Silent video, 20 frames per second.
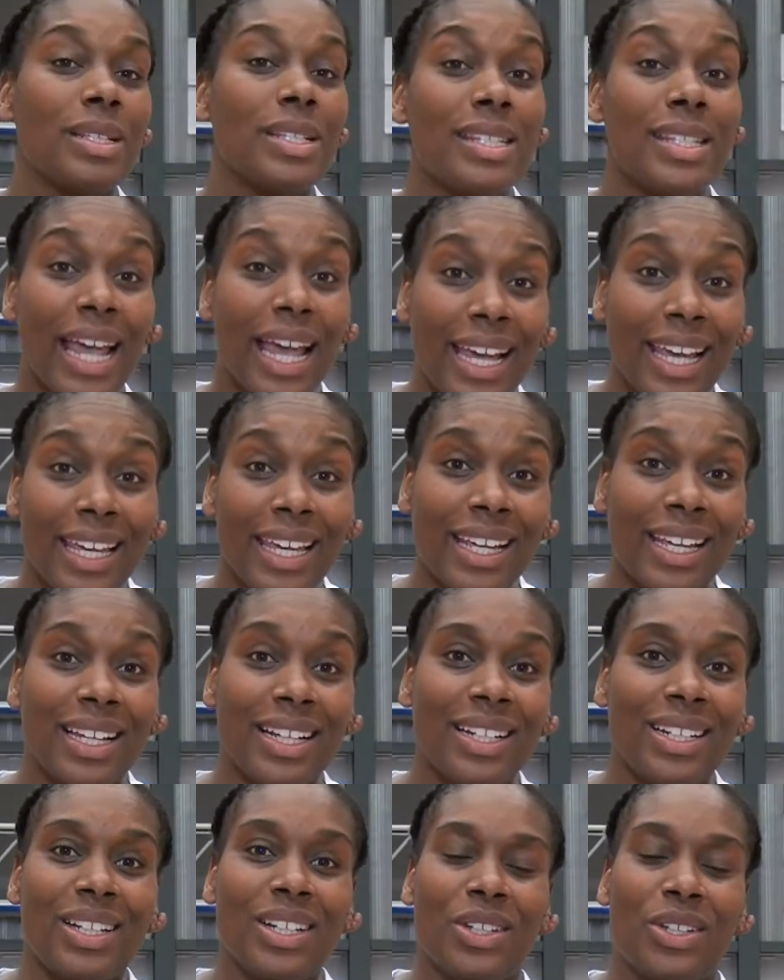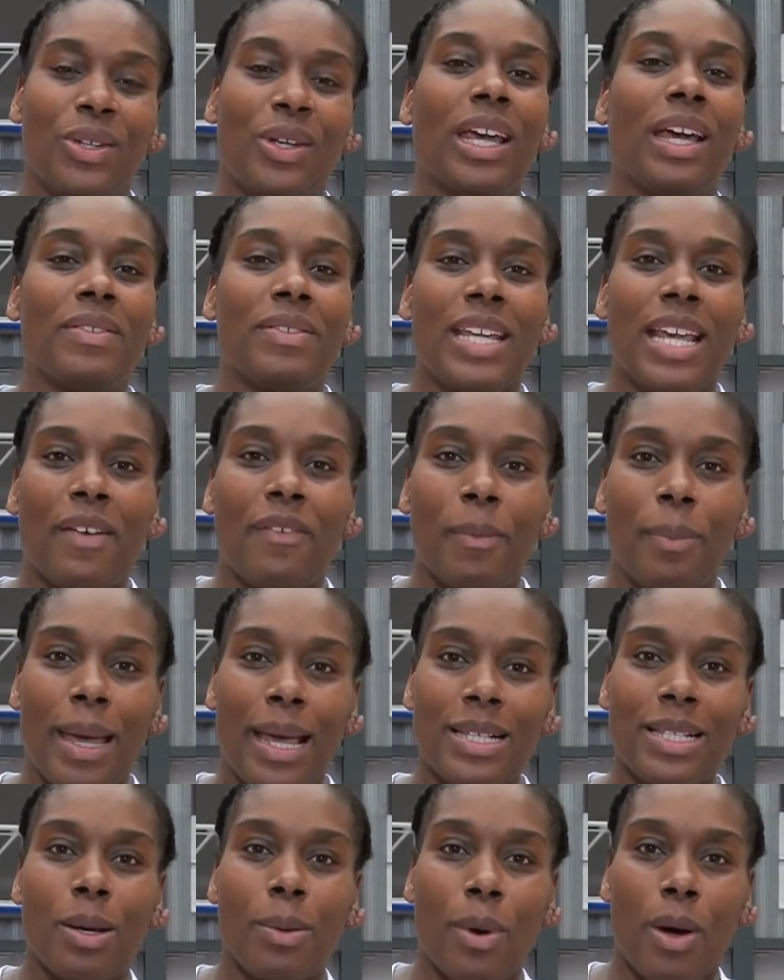Second, you have to have a
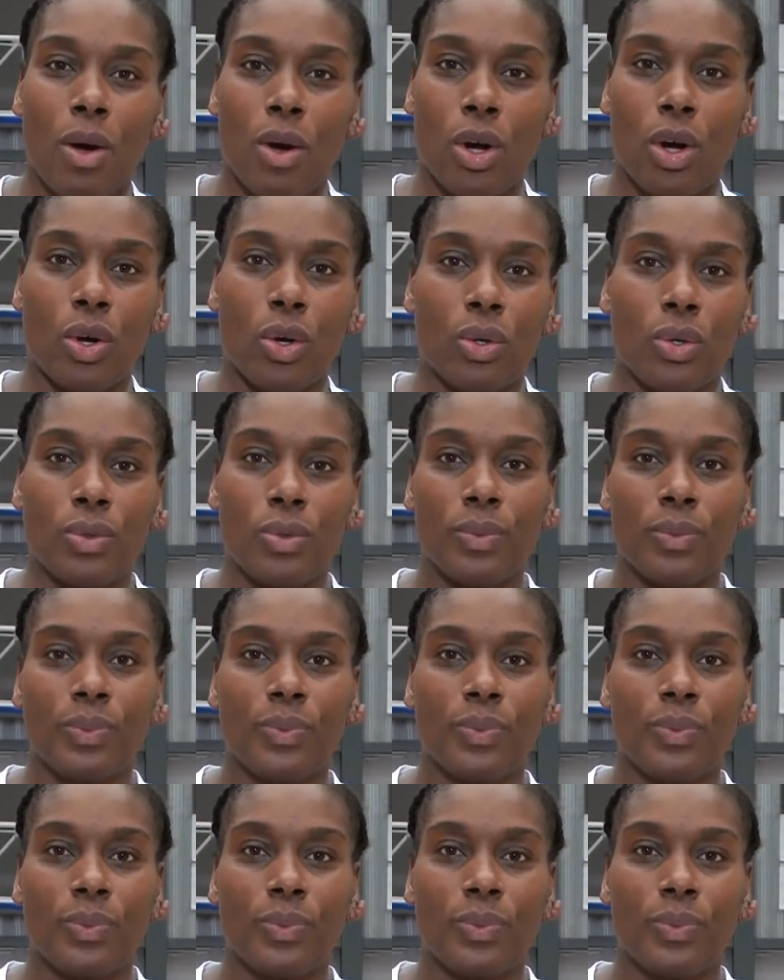basketball goal.